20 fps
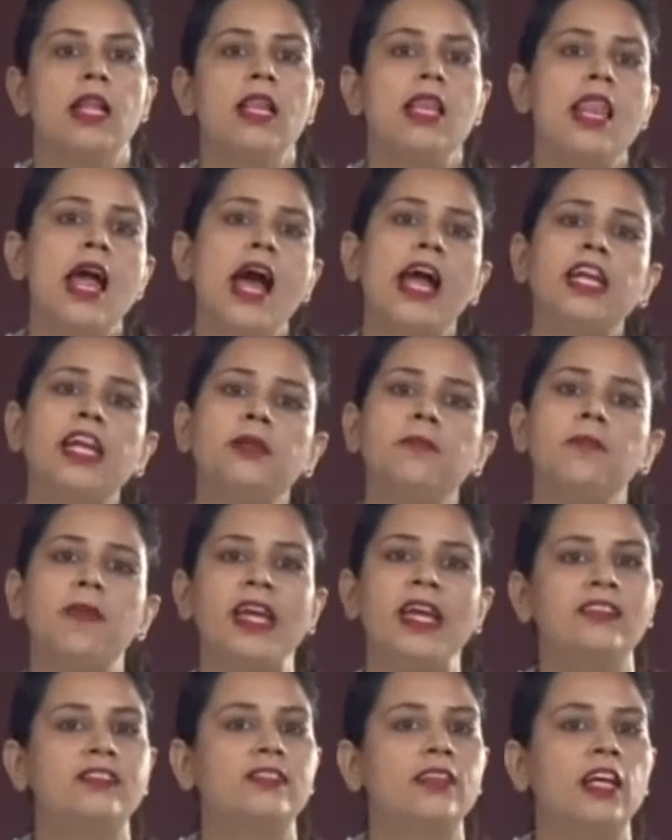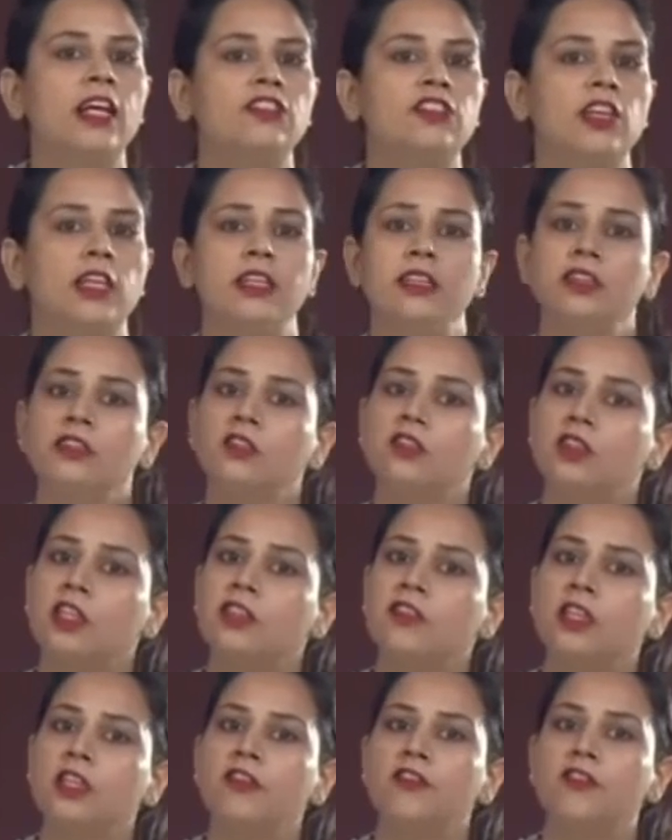Light being such an
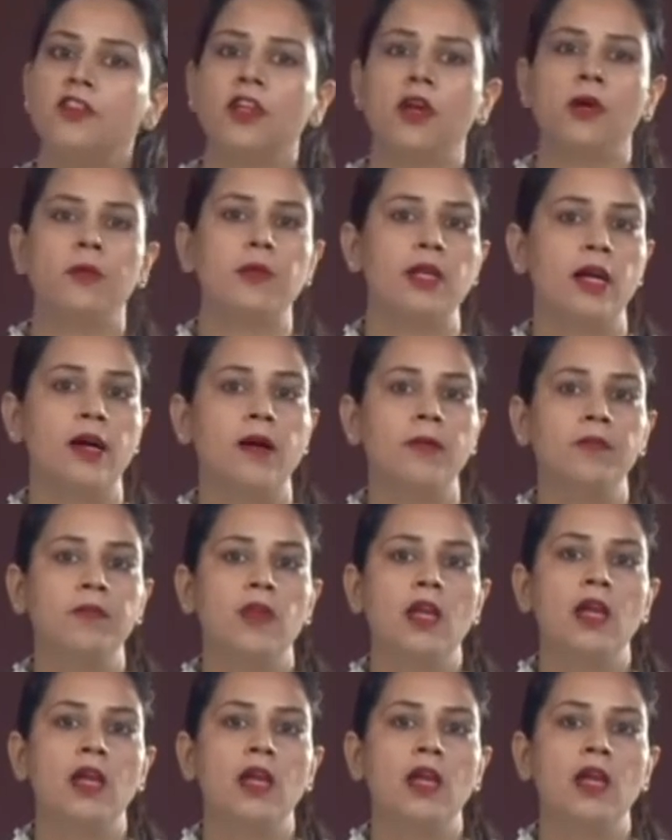interesting phenomena,